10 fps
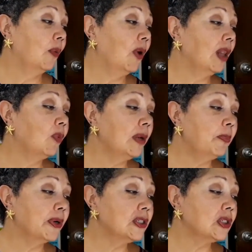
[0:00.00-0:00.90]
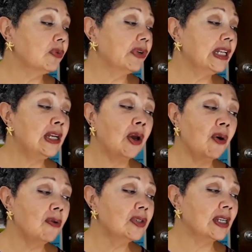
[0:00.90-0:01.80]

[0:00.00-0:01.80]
Well, what person really knows